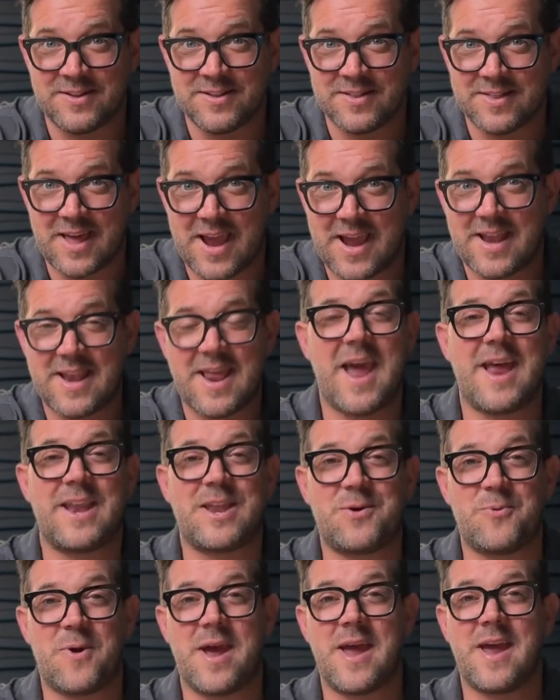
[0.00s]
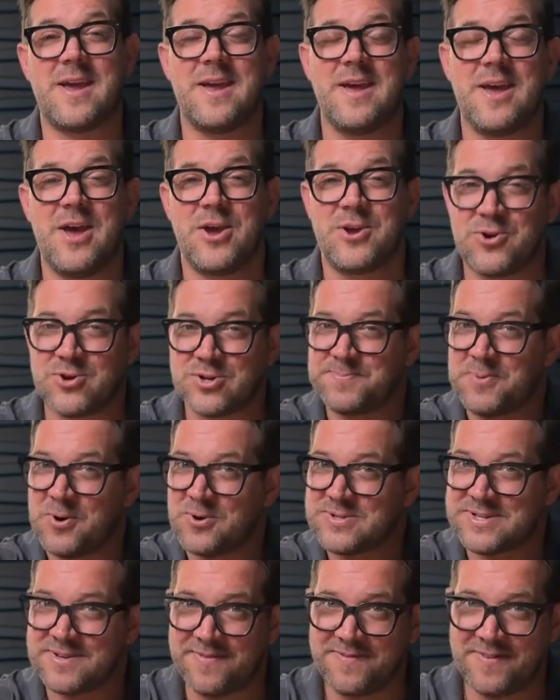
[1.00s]
lane anyway. You're
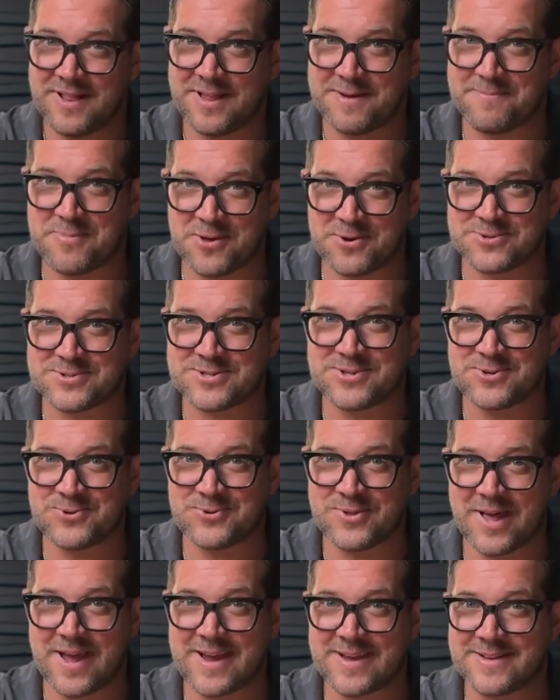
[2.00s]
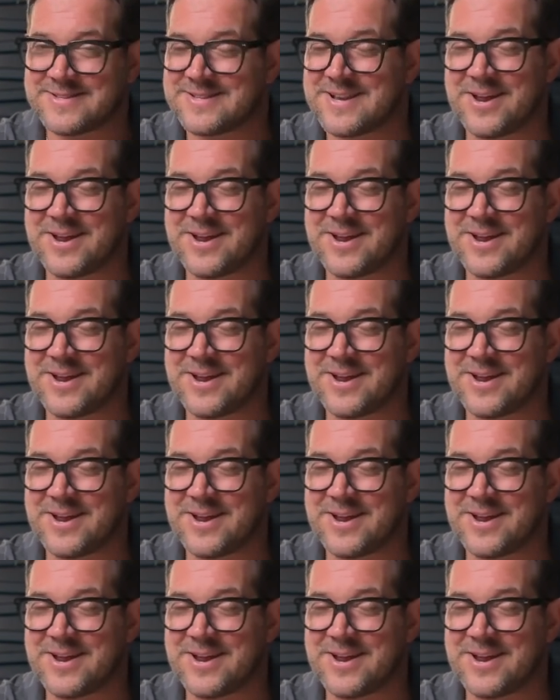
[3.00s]
supposed to fill up those two lanes.